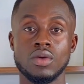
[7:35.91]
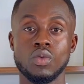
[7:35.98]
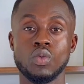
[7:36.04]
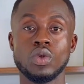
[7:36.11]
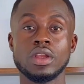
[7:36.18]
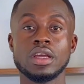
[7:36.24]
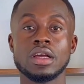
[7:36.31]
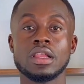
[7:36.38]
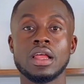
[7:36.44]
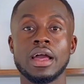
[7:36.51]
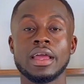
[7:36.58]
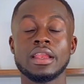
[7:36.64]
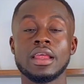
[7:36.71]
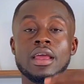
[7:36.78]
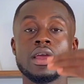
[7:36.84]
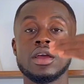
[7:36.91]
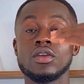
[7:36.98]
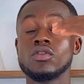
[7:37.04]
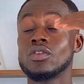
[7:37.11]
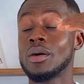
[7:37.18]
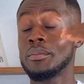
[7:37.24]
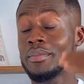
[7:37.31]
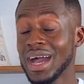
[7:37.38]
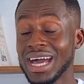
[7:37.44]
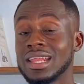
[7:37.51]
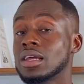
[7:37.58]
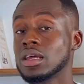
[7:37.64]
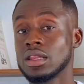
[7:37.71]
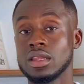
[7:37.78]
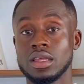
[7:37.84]
would decline
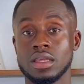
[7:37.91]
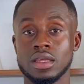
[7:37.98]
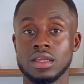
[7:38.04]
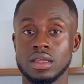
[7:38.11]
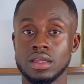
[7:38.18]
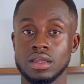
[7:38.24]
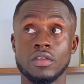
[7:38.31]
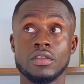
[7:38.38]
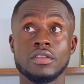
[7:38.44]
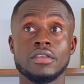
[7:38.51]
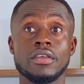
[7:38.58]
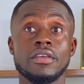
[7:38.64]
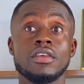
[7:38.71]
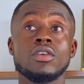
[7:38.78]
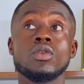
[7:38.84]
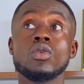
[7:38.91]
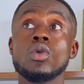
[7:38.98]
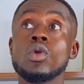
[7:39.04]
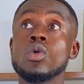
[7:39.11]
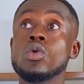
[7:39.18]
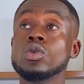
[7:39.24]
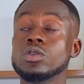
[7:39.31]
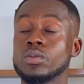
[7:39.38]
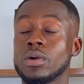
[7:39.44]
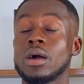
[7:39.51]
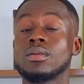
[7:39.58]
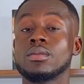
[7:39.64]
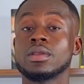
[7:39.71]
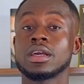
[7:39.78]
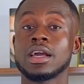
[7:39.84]
dramatically, because it's a huge
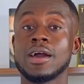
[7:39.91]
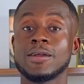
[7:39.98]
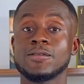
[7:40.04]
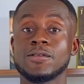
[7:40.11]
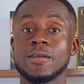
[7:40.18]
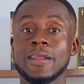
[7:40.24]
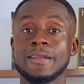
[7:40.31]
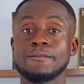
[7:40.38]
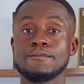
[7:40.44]
problem in the country.